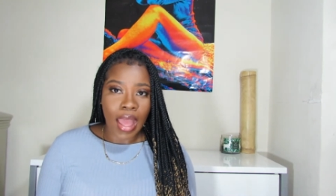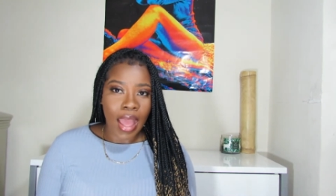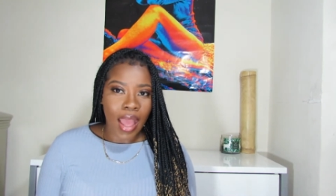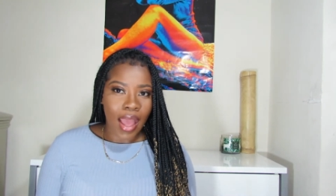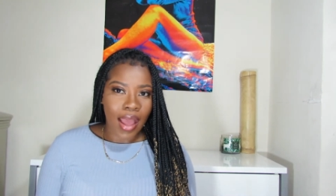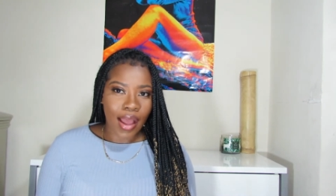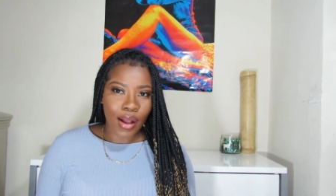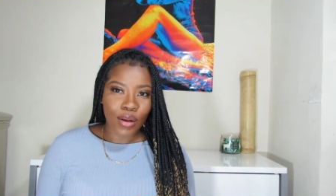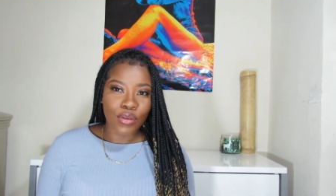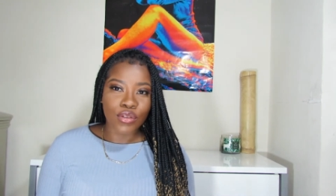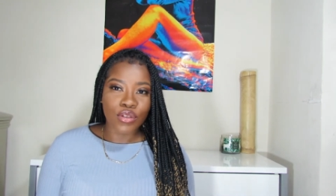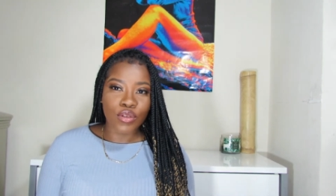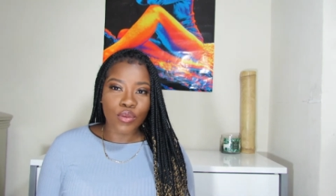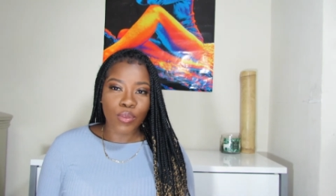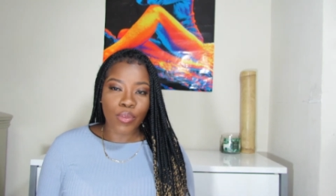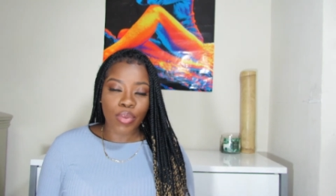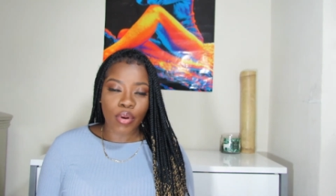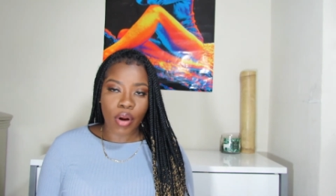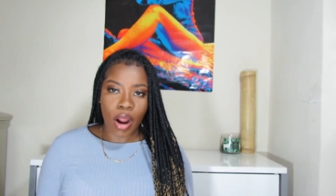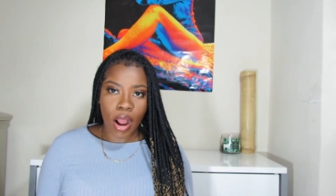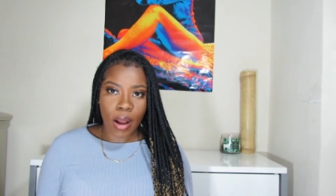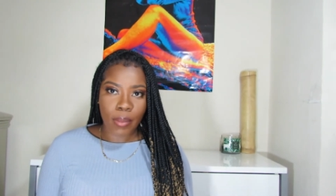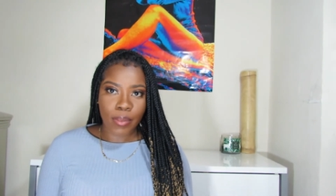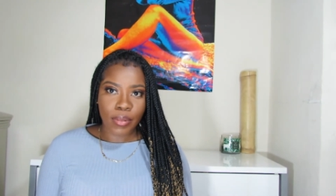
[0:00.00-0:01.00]
how to
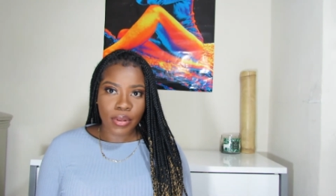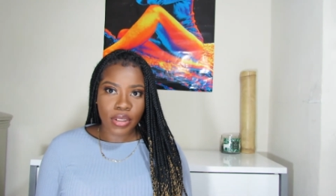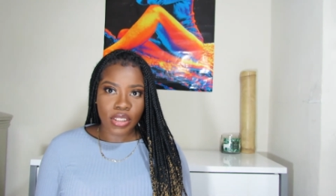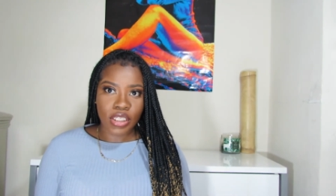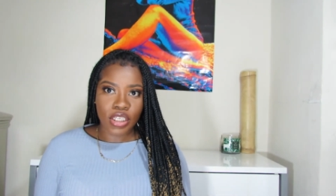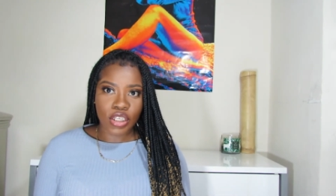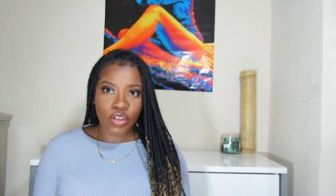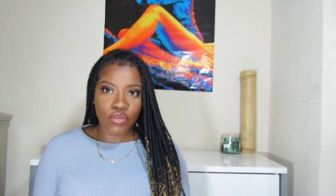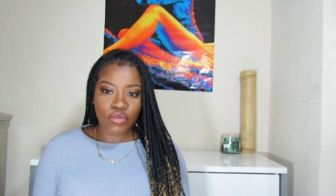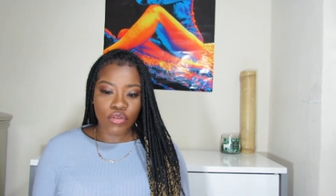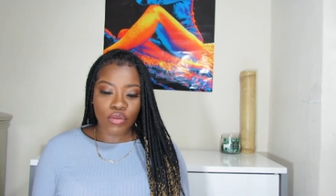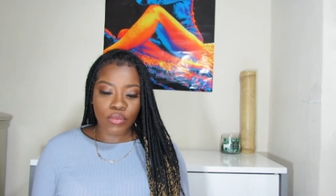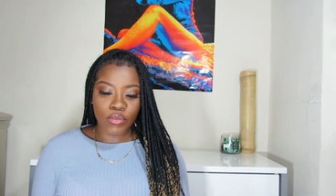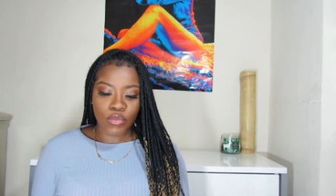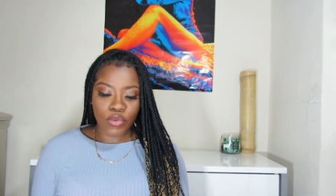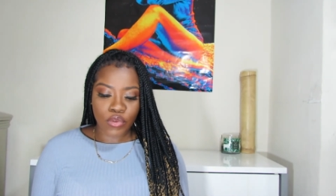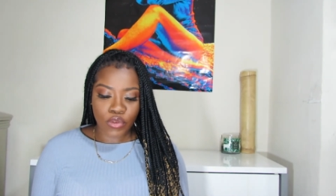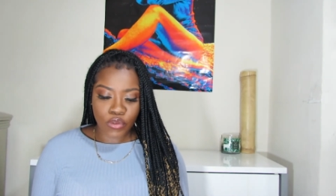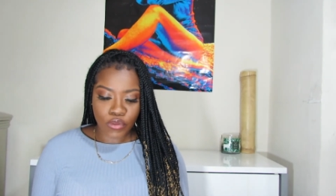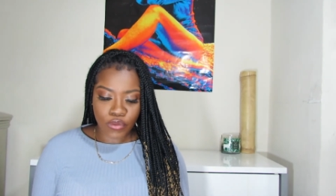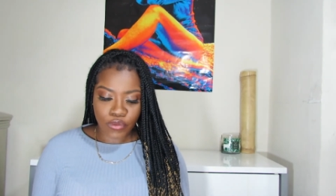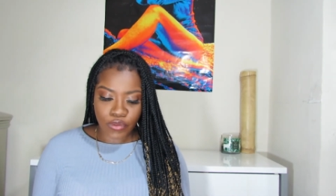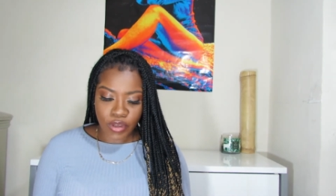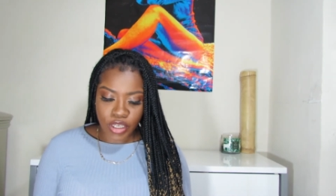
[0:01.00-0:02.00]
properly
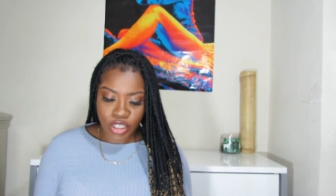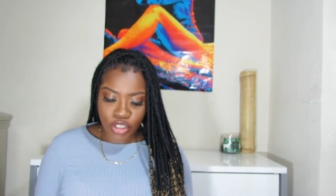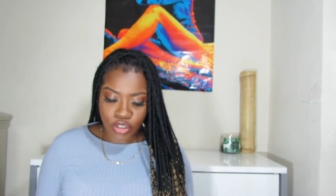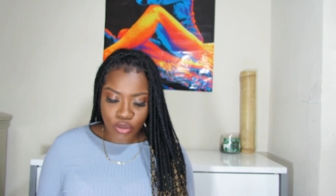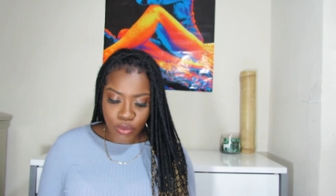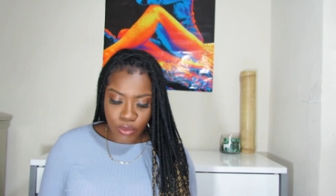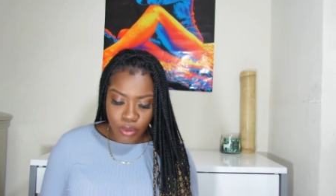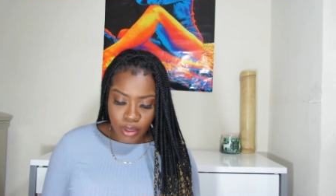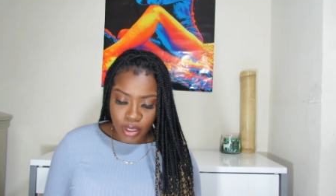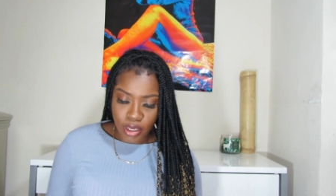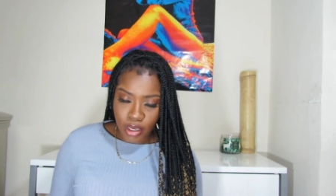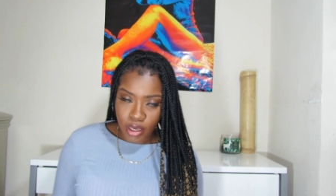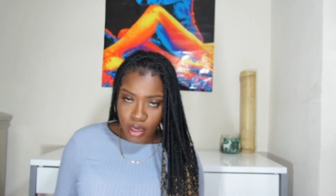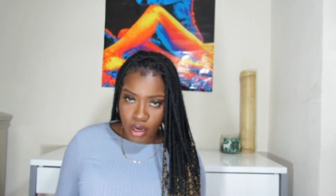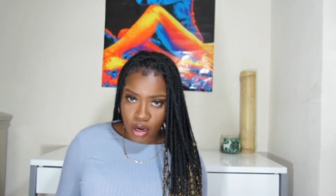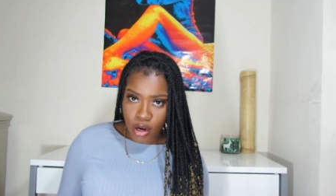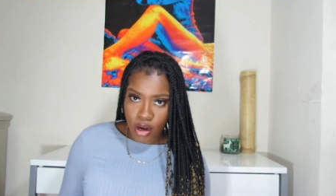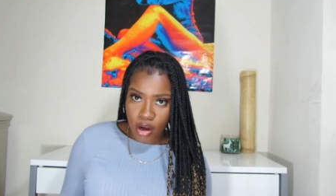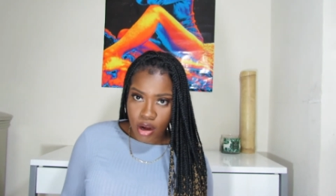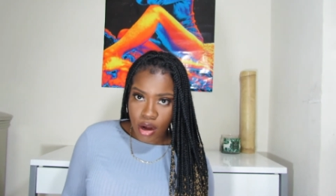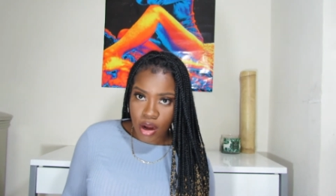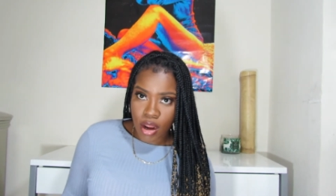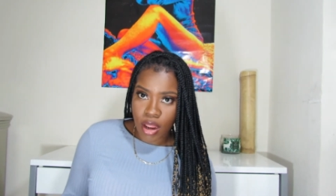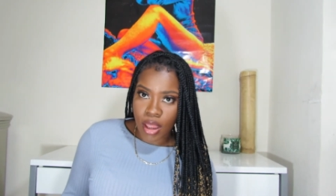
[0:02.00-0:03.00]
remove facial
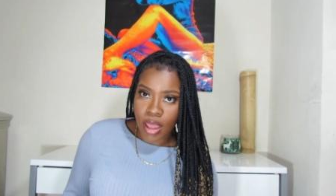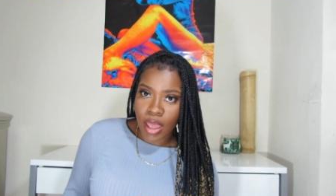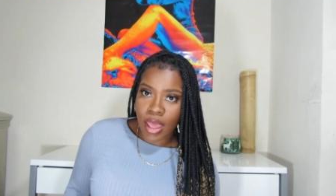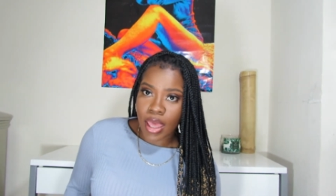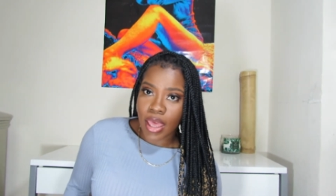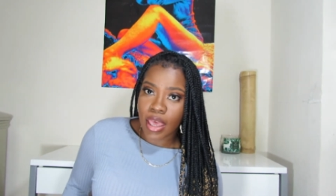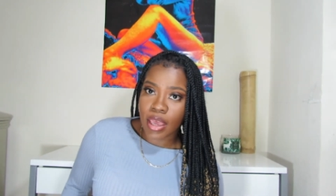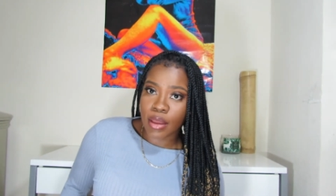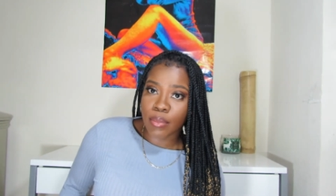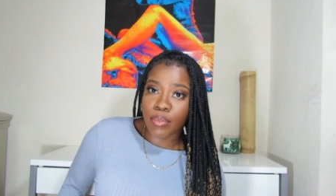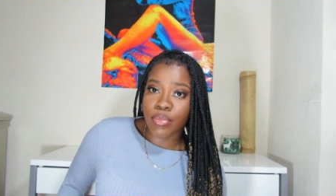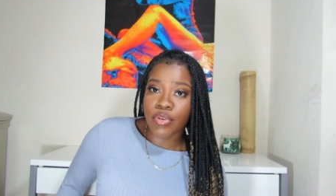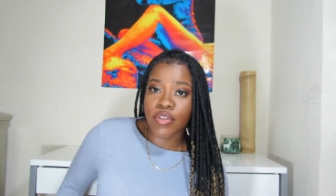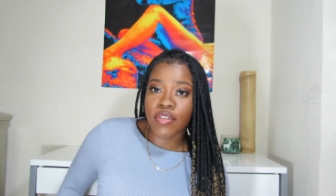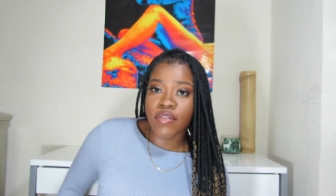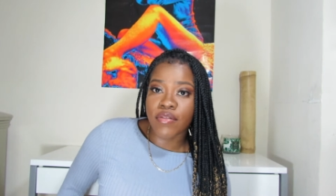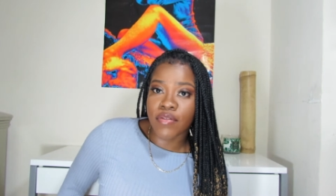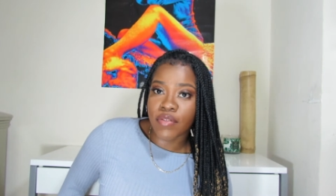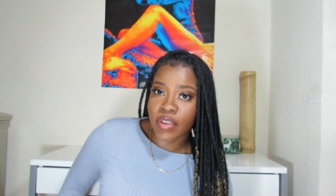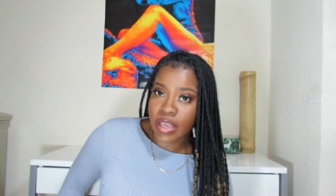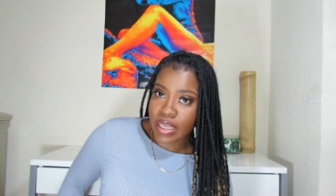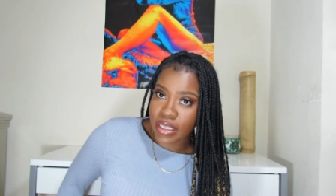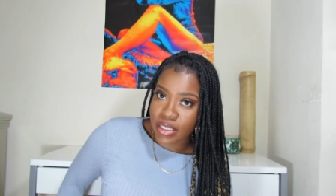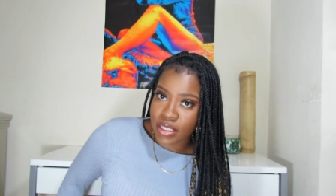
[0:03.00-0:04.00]
hair and
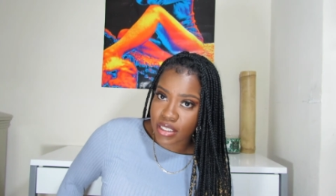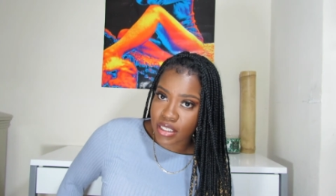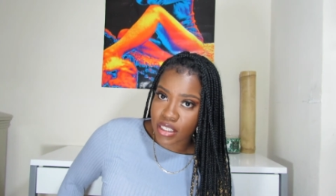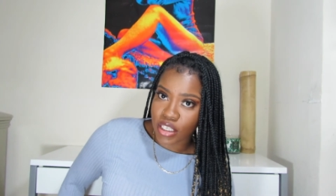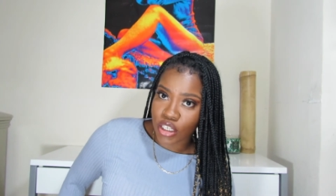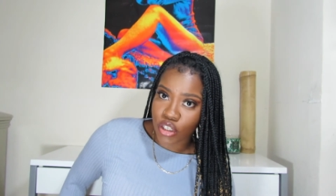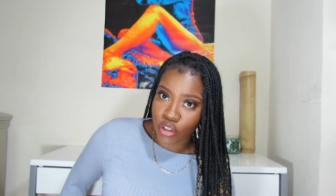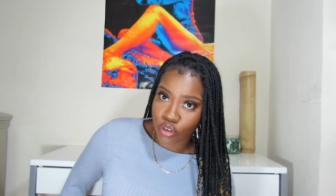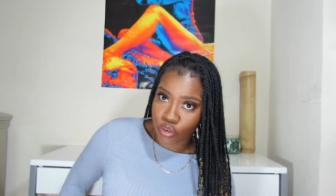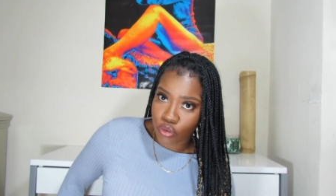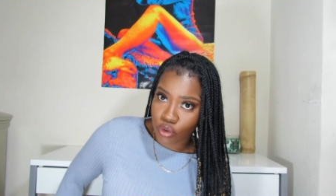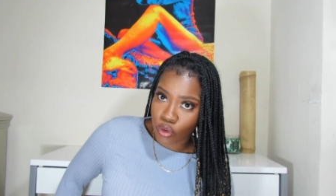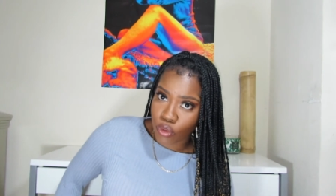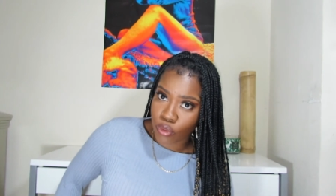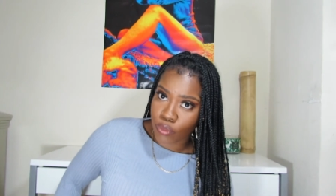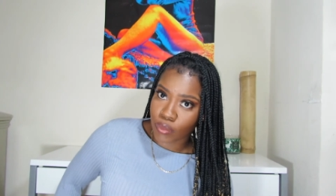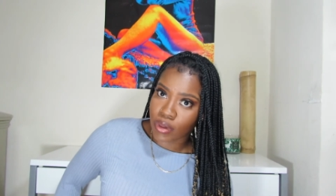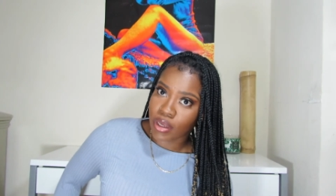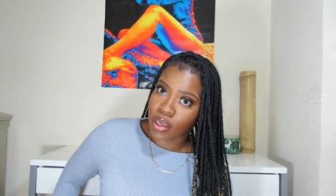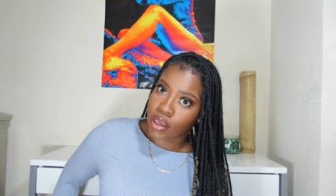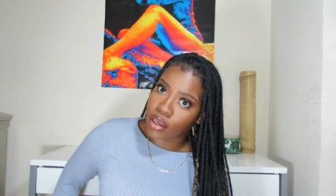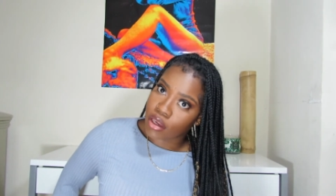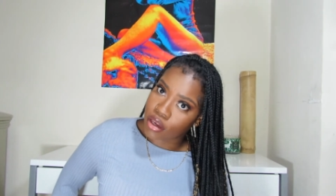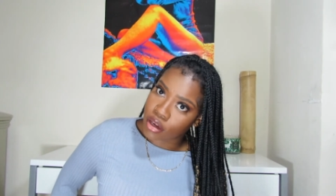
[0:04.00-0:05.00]
prevent ingrown
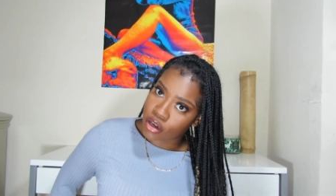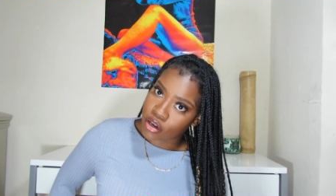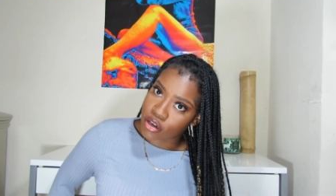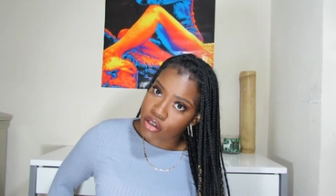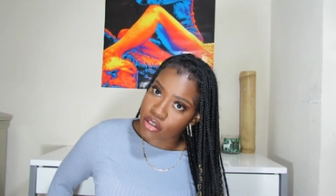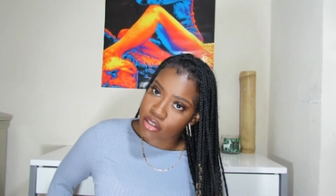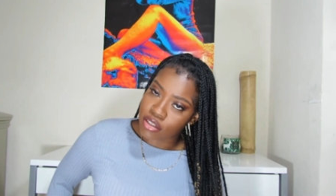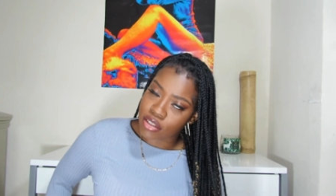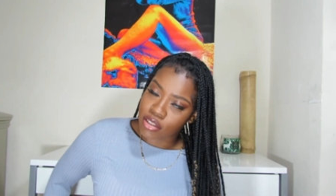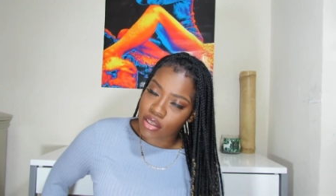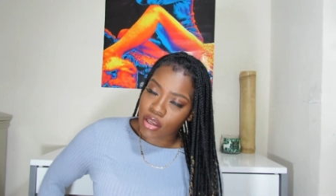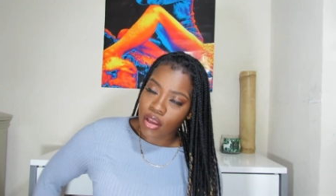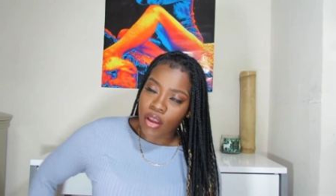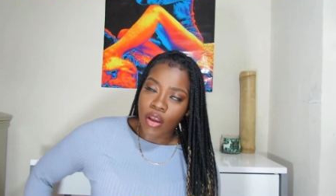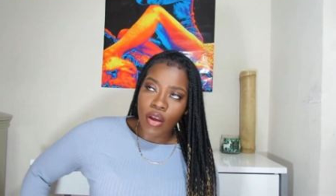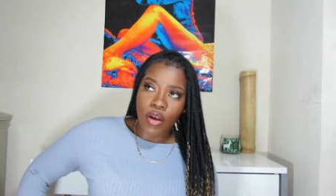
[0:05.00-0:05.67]
hairs.